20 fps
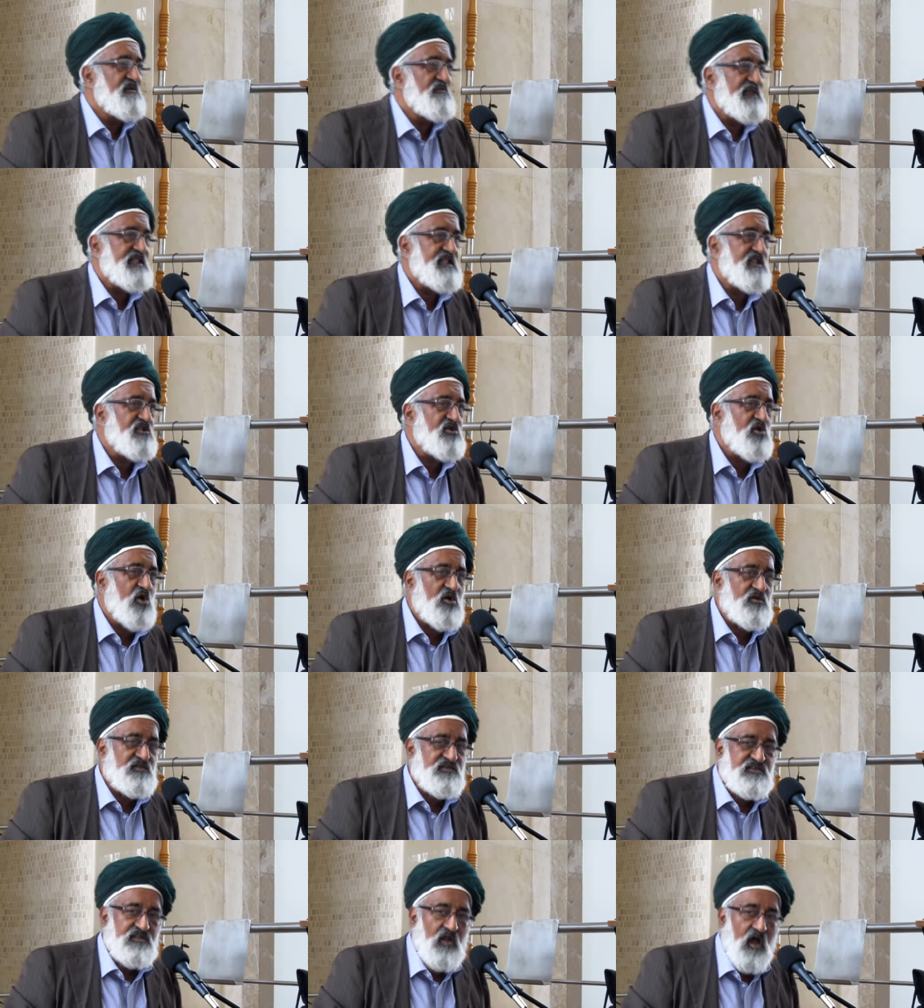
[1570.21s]
But it
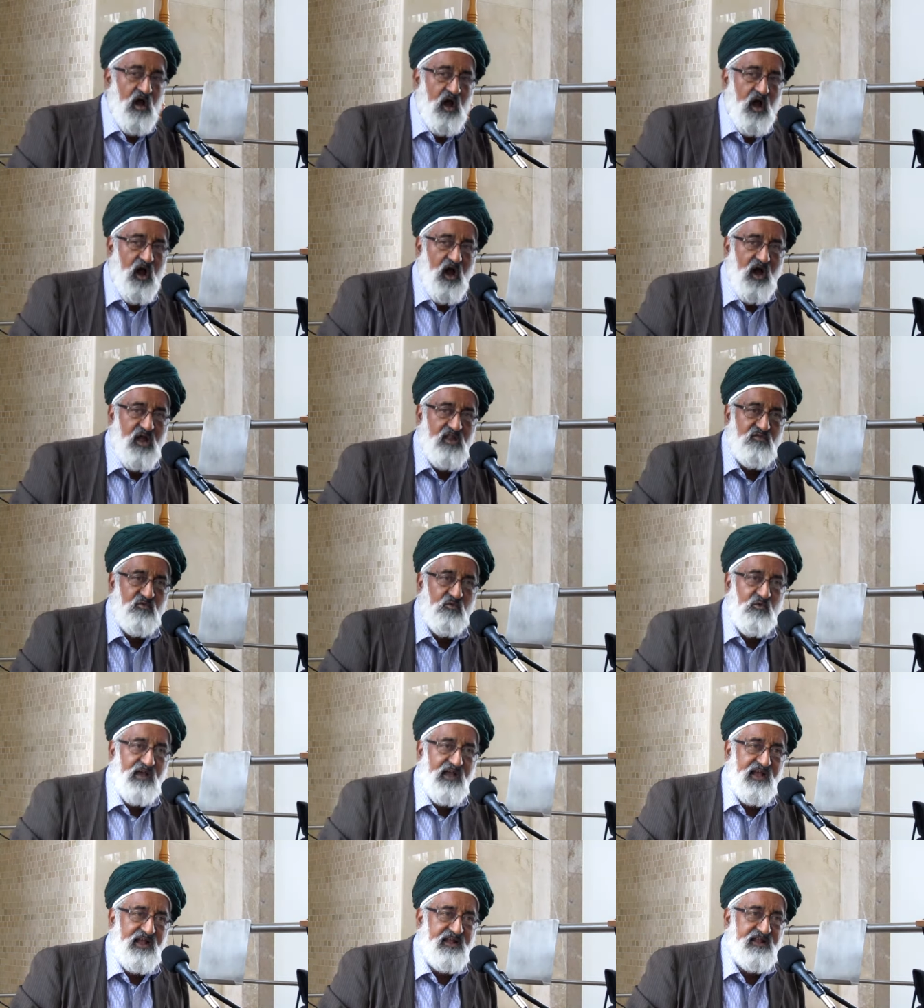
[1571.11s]
costs hard
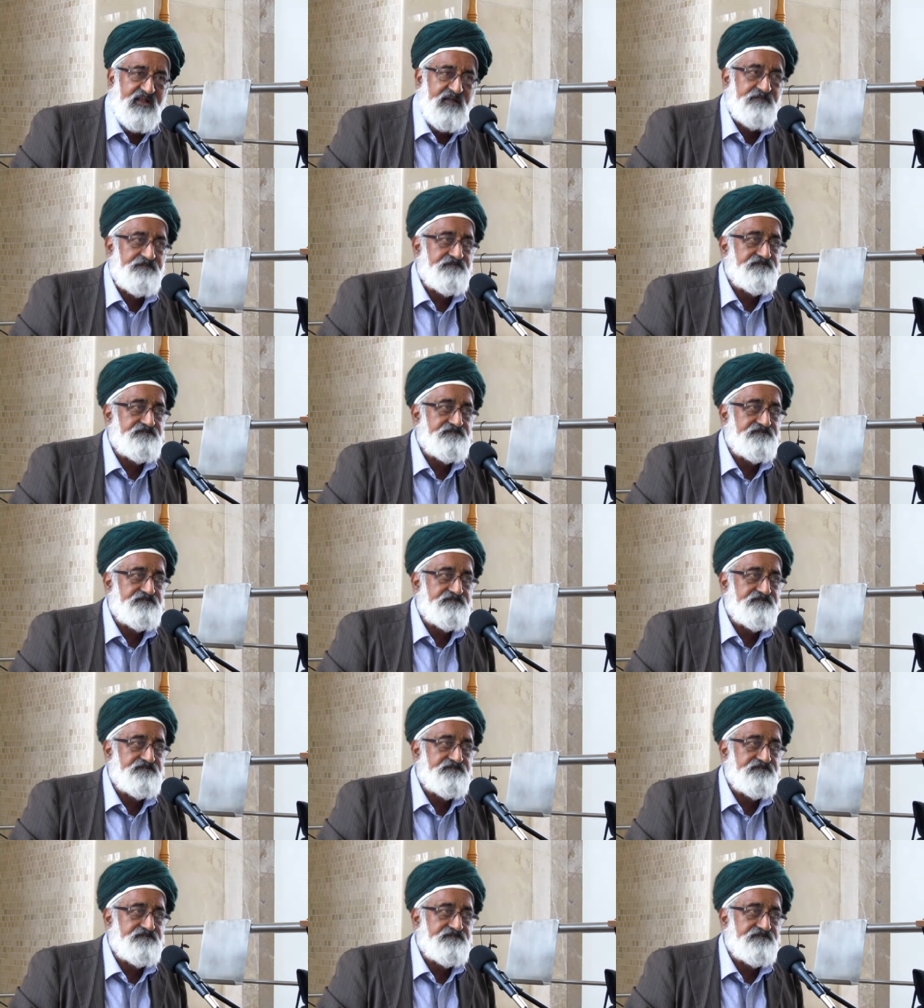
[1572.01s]
work.